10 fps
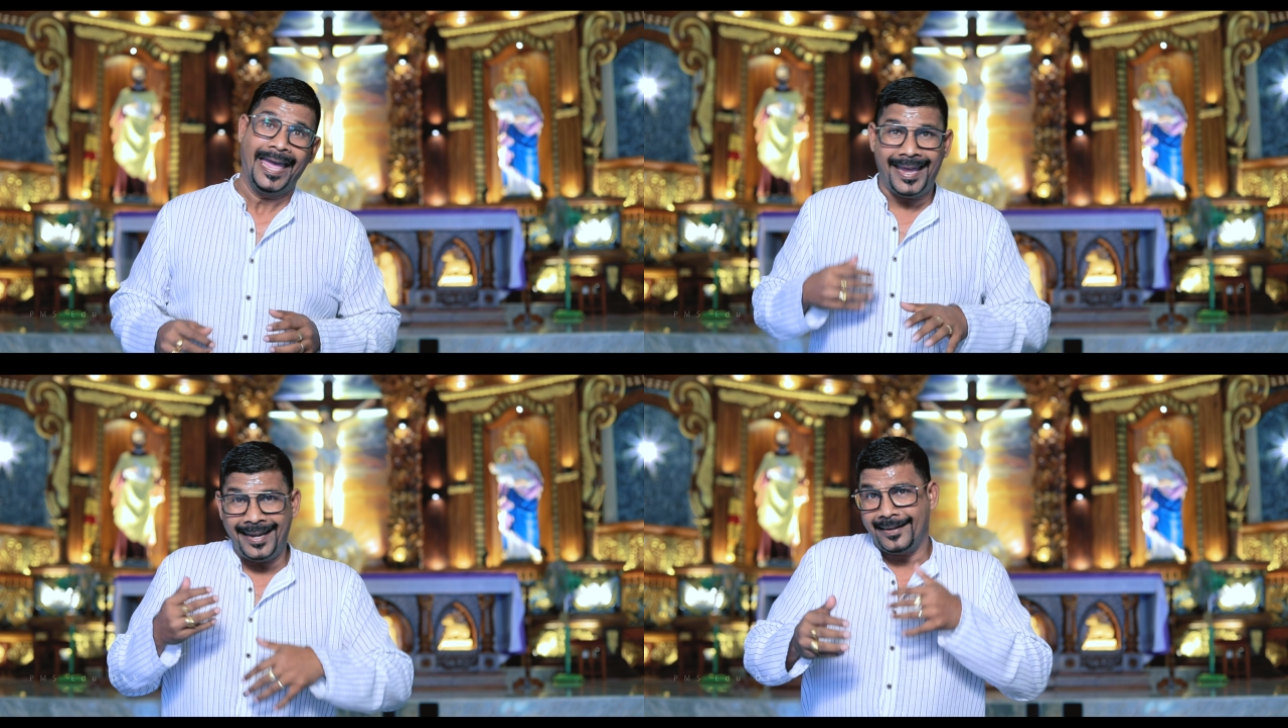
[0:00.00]

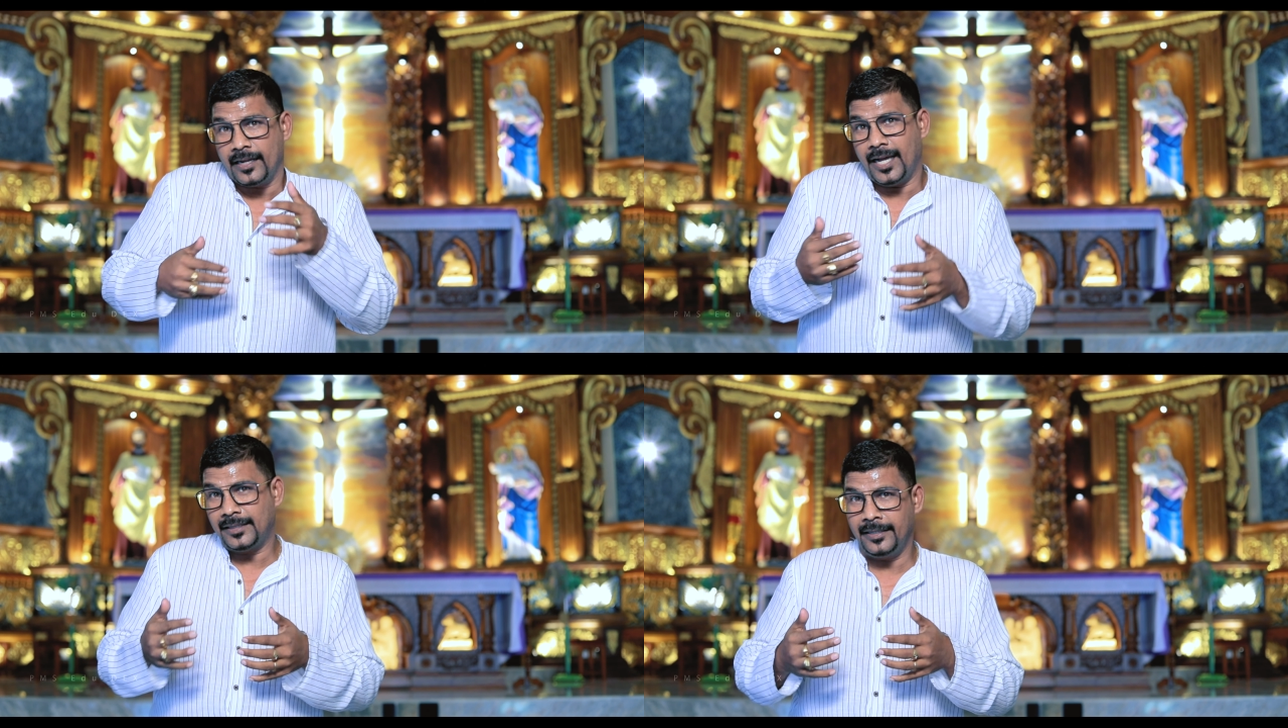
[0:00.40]
And
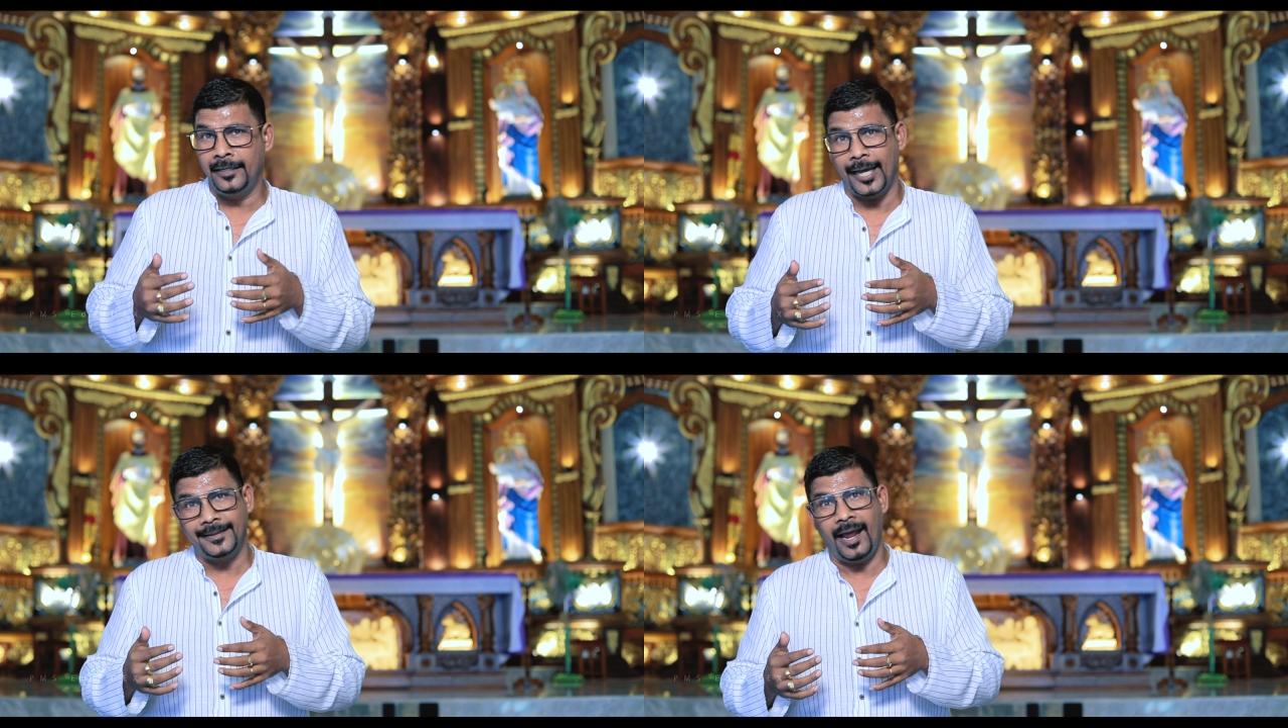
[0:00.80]

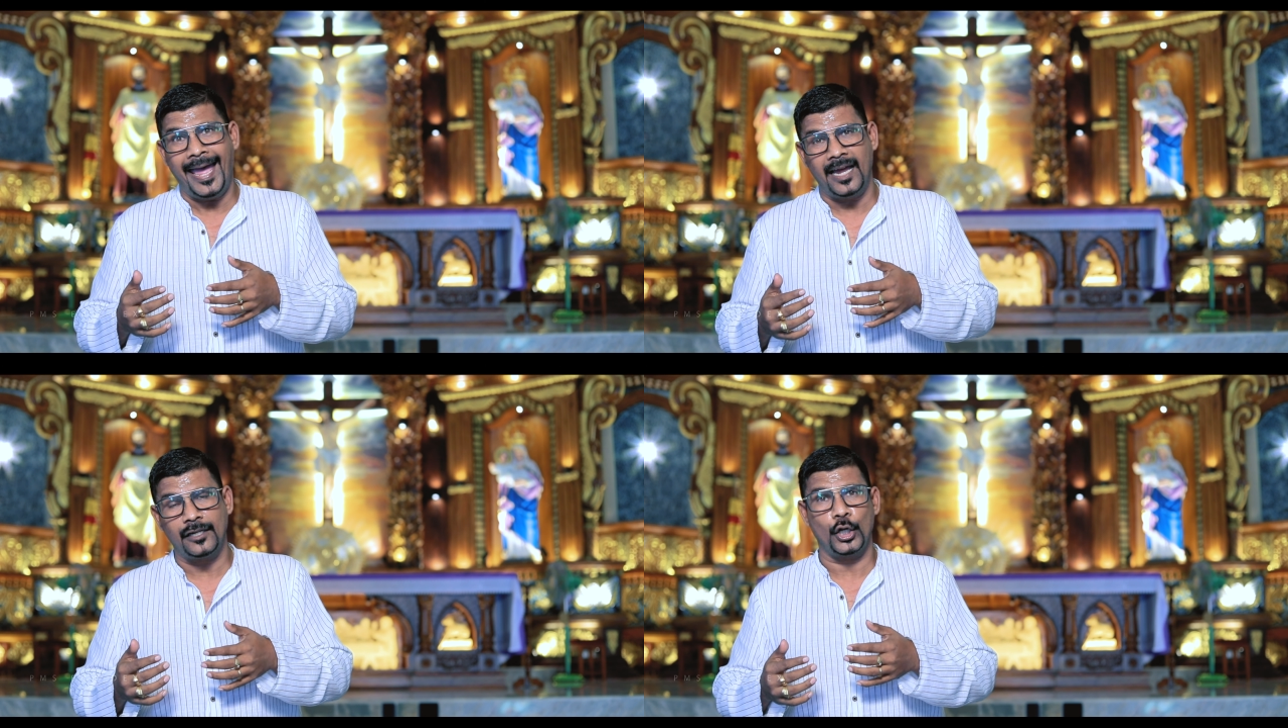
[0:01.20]
in other
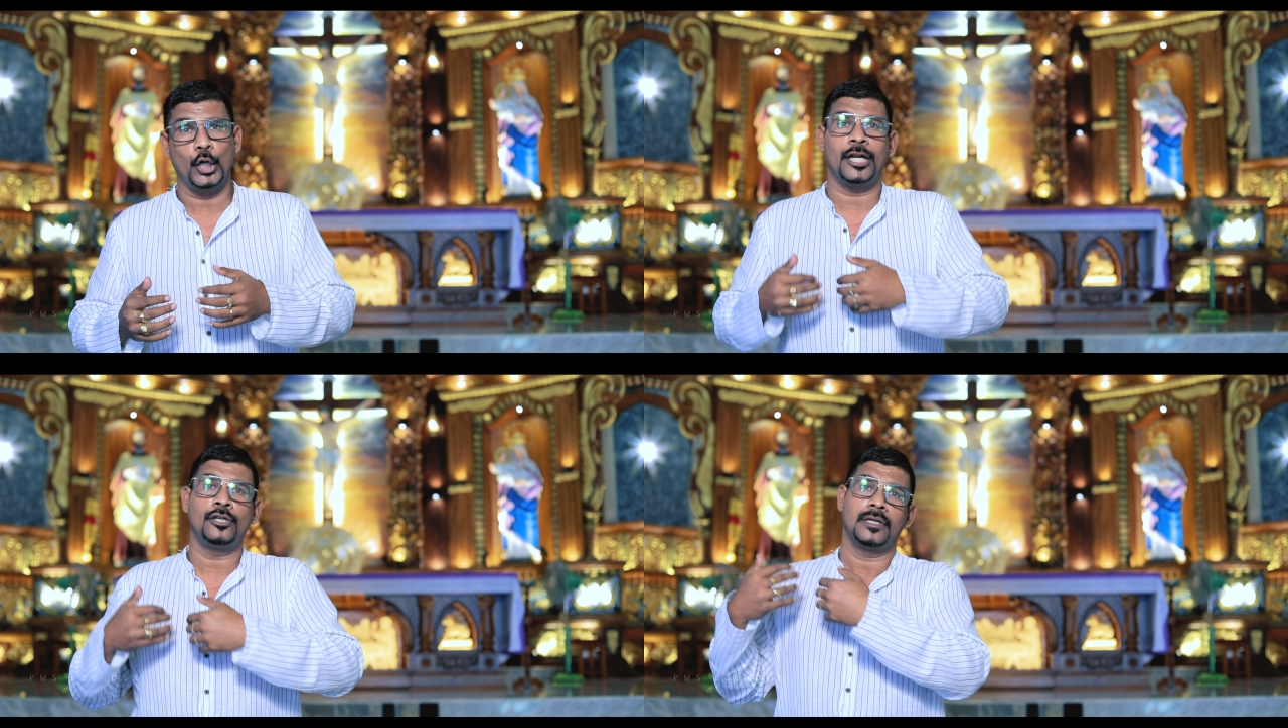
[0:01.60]
hand, you
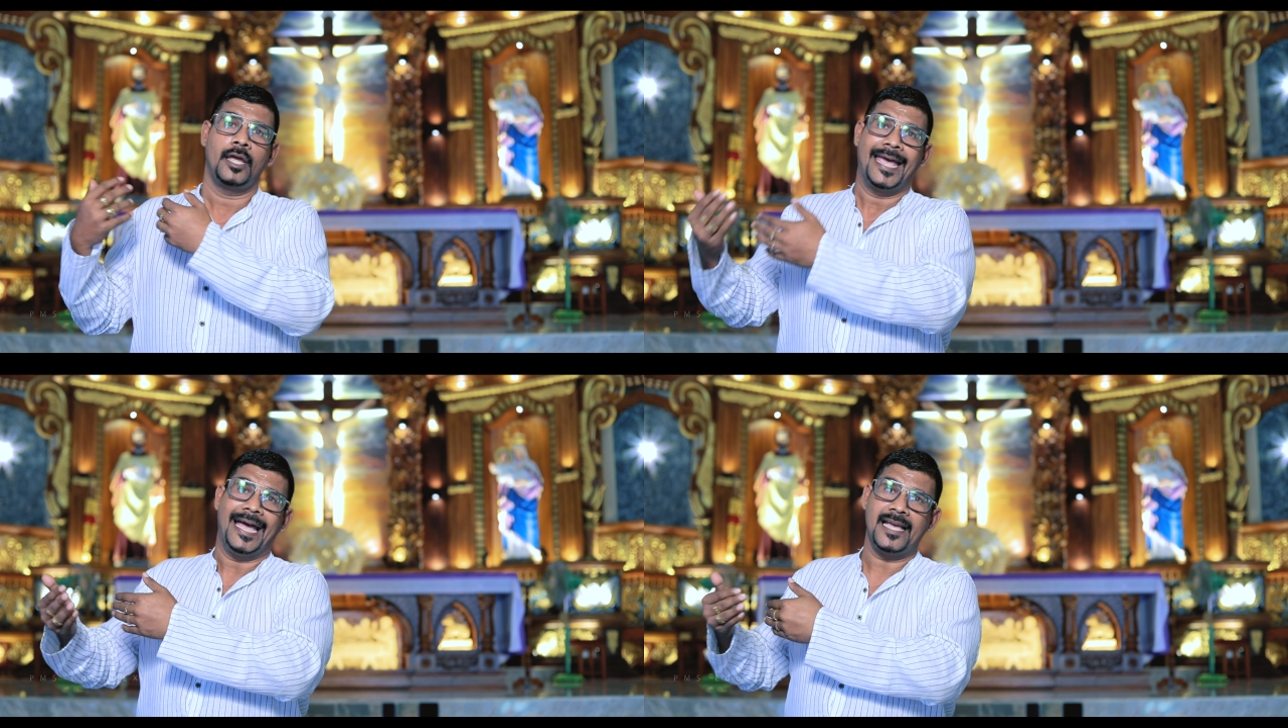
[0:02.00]
can
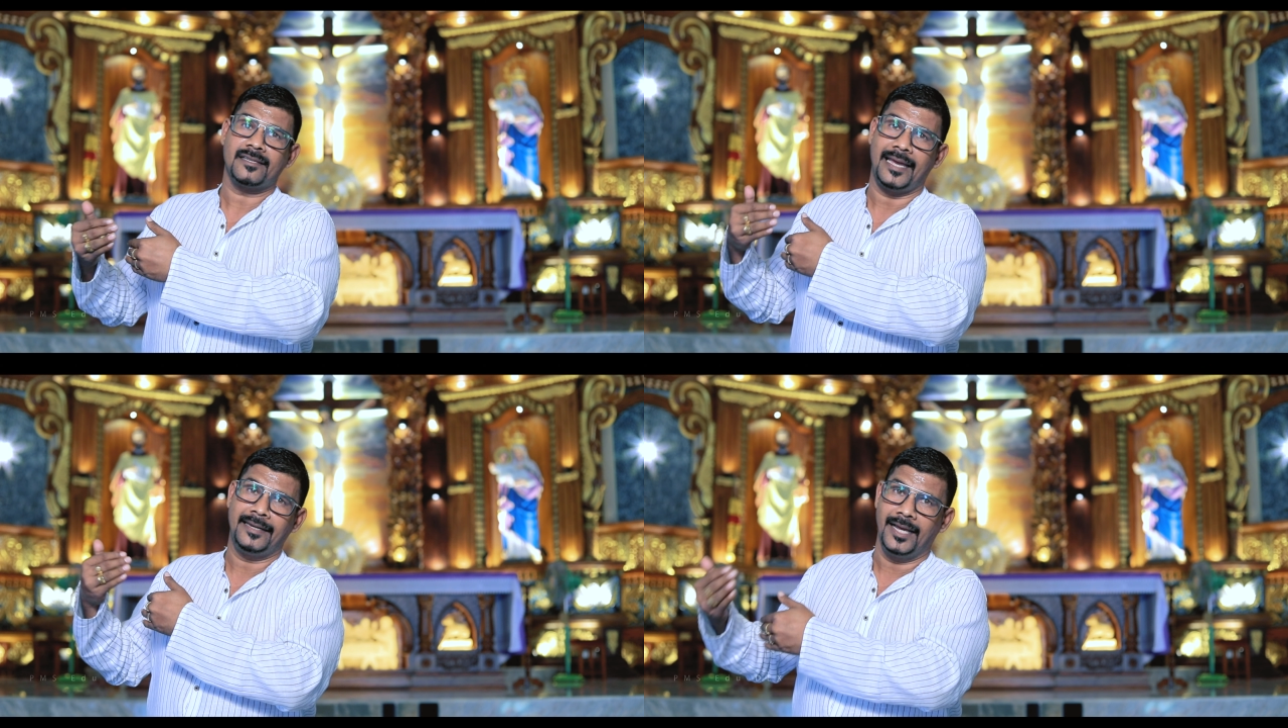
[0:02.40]
ask
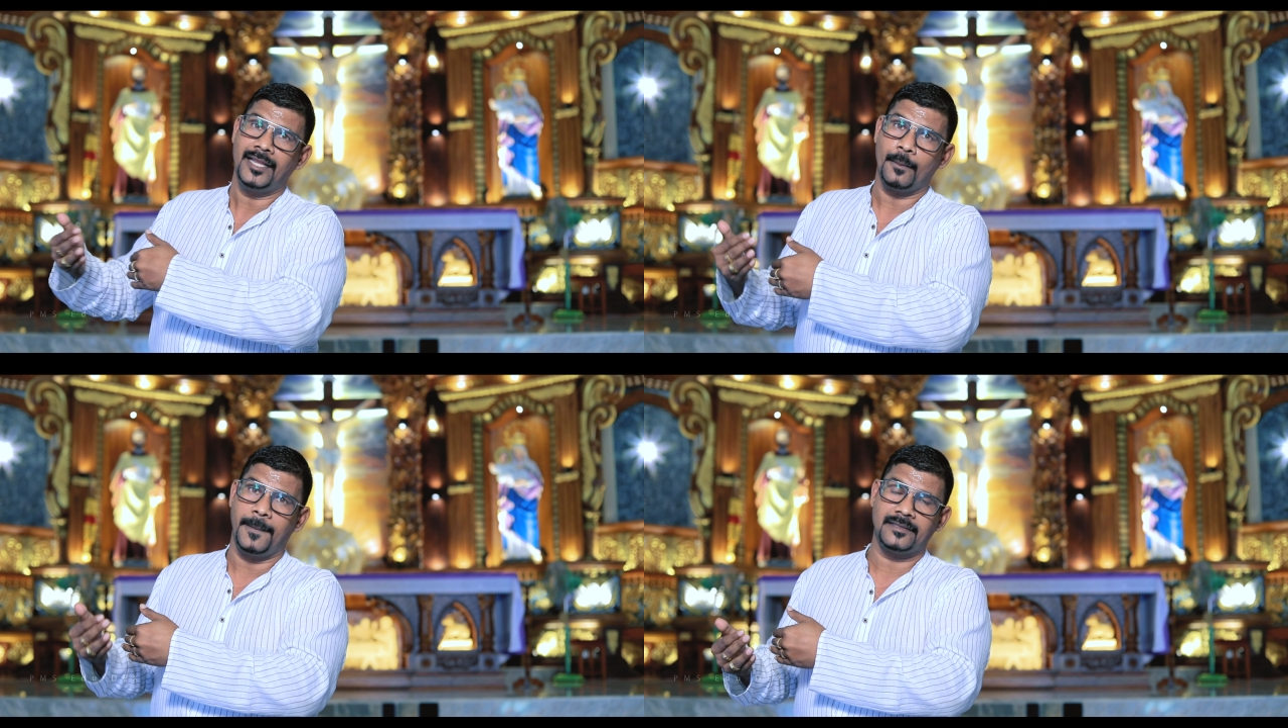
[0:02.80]

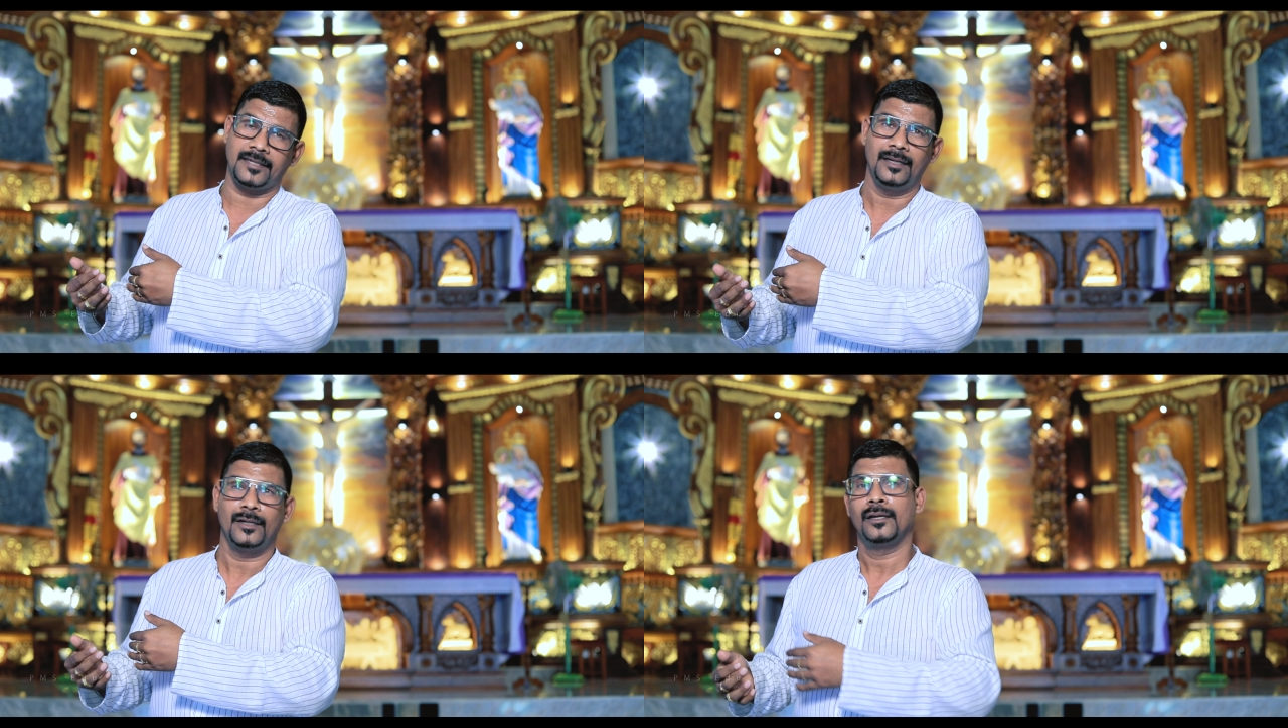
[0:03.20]
another question.